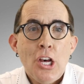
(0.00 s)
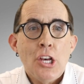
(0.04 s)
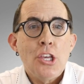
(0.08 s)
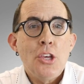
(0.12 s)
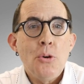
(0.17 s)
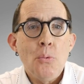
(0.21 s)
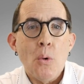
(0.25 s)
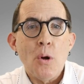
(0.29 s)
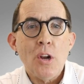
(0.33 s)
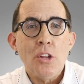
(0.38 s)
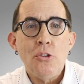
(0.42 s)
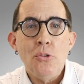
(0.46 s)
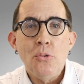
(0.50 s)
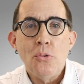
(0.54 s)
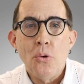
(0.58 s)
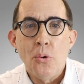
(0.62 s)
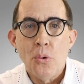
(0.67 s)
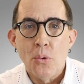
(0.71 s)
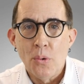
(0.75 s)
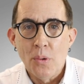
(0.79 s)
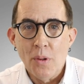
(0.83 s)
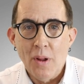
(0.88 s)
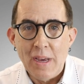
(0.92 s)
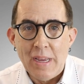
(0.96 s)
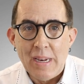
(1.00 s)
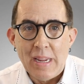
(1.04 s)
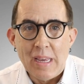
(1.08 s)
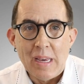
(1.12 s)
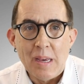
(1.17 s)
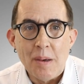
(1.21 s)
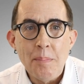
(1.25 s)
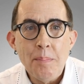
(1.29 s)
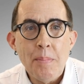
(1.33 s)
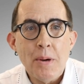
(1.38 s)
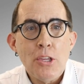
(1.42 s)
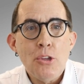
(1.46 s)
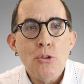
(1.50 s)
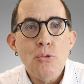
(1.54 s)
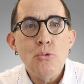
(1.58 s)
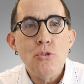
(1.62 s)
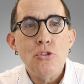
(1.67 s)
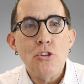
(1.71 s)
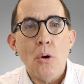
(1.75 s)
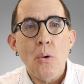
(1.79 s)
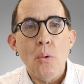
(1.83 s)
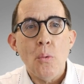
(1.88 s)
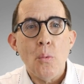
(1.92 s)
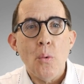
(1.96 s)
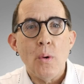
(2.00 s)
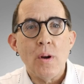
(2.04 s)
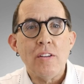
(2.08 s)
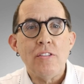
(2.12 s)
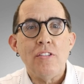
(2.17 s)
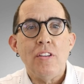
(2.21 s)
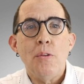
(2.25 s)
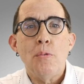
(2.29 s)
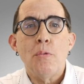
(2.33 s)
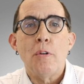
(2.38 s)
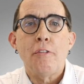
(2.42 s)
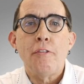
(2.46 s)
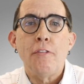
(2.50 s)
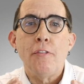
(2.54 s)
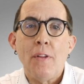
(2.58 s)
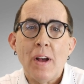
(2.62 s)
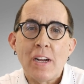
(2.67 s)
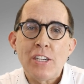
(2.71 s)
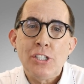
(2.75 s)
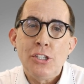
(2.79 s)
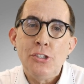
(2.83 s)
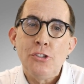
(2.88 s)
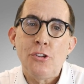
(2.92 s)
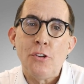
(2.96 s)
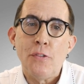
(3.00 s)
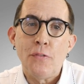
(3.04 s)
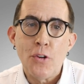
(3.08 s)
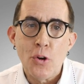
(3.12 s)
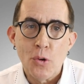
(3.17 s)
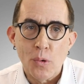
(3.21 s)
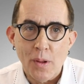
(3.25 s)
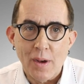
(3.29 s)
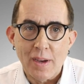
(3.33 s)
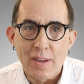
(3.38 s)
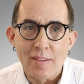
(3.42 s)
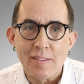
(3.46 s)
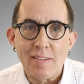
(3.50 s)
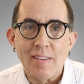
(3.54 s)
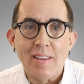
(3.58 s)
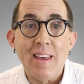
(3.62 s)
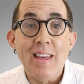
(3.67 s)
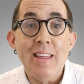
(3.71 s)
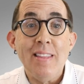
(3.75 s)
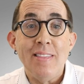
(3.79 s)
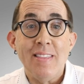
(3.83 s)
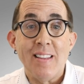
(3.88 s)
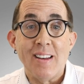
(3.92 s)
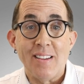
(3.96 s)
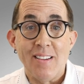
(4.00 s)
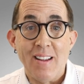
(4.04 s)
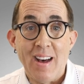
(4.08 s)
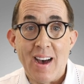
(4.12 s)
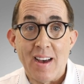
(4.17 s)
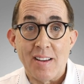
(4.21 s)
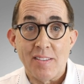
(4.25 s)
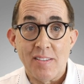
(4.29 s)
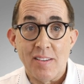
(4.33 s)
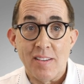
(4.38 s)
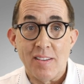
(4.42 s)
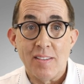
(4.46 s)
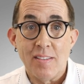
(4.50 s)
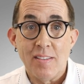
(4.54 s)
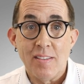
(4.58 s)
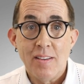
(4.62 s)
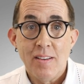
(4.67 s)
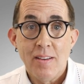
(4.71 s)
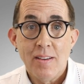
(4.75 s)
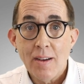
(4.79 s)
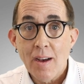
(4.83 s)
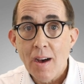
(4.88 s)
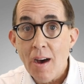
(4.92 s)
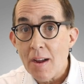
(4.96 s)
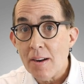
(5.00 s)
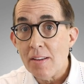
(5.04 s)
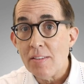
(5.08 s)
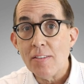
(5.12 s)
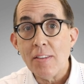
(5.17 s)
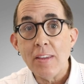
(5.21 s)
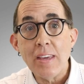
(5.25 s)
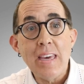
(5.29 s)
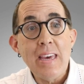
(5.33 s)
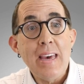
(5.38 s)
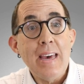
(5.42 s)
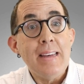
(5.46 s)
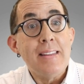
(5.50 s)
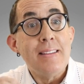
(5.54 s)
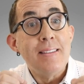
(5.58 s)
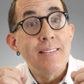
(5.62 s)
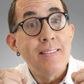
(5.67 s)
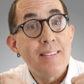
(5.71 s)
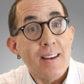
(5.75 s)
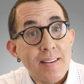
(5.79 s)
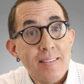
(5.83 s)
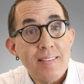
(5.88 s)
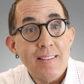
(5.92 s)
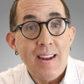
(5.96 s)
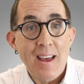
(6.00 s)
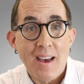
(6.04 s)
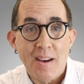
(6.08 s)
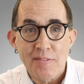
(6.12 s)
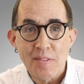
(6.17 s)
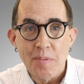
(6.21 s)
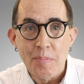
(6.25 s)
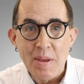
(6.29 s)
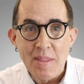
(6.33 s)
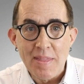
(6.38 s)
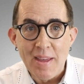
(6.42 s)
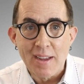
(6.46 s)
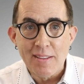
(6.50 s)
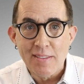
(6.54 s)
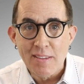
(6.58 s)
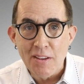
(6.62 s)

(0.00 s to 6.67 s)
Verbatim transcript: You want to do cool lighting, but you don't want to see reflections of your lights in the glasses. Honestly, it doesn't have to be that